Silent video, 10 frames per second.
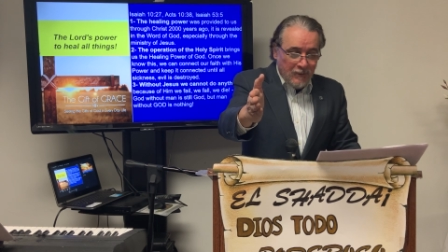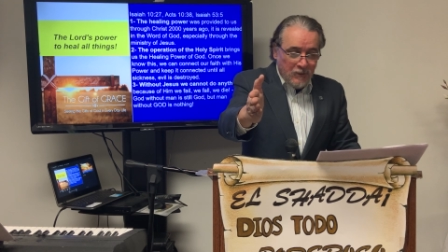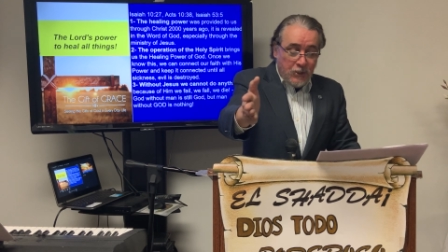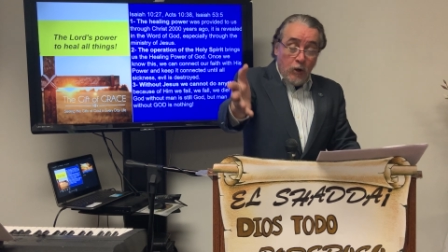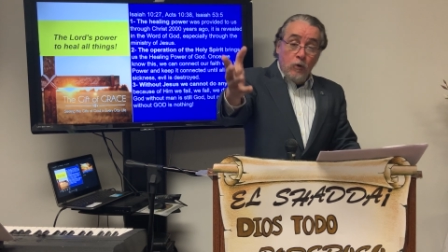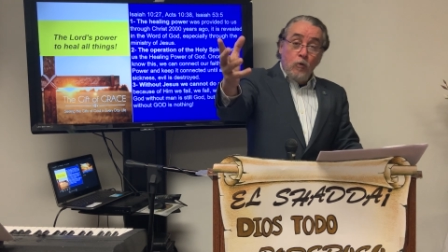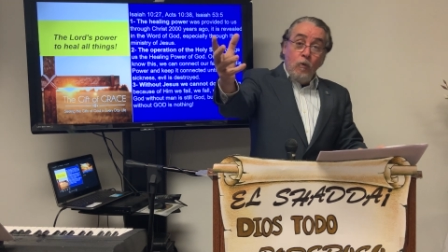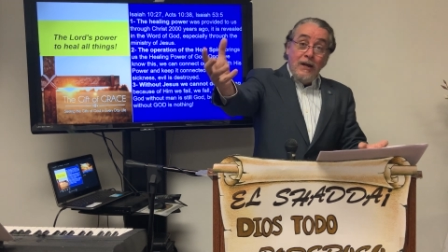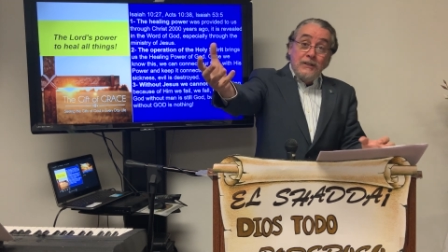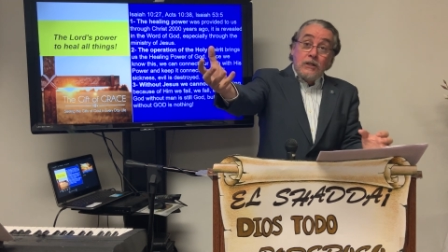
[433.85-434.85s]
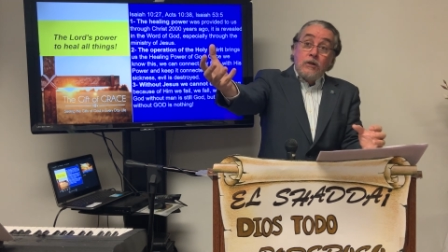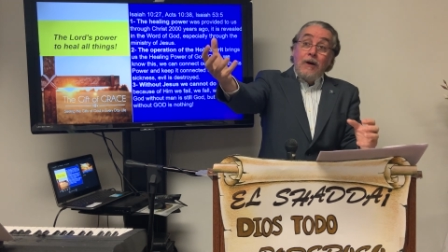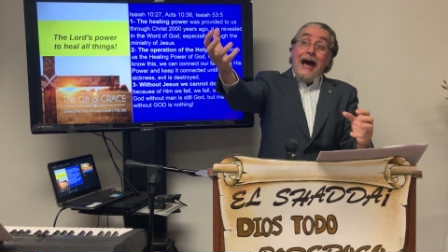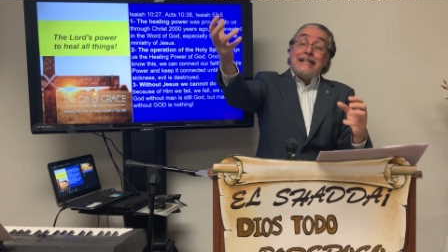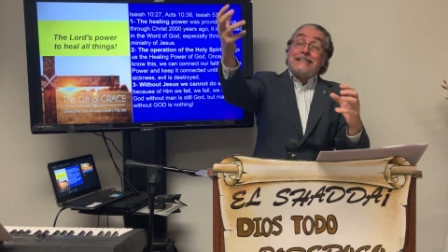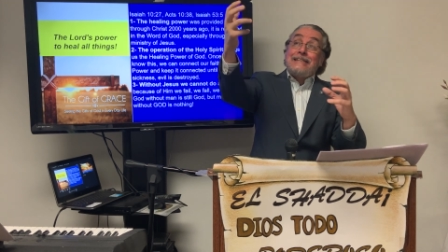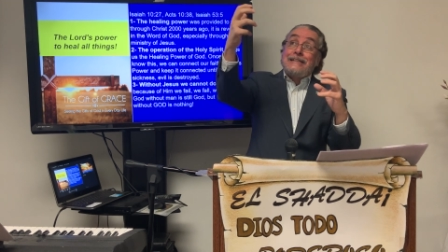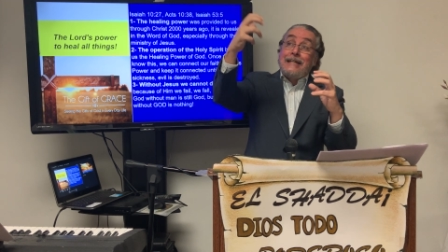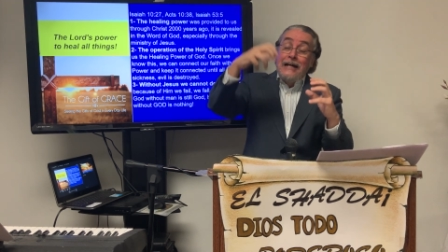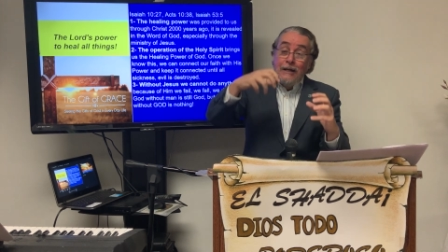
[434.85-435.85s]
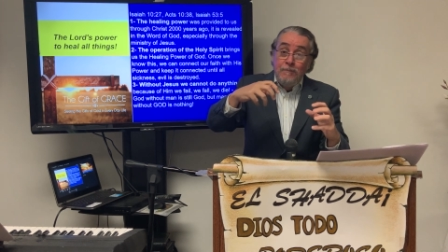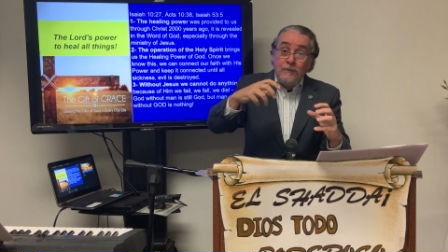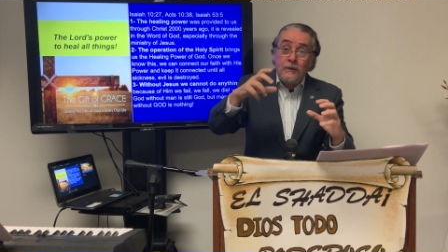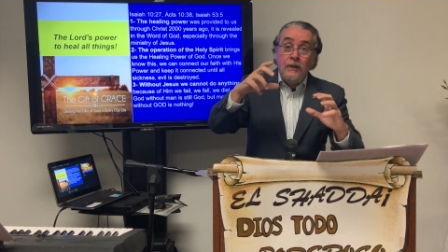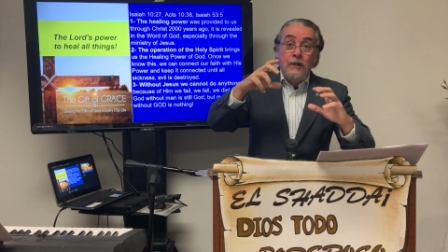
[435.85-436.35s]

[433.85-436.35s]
So when Christ come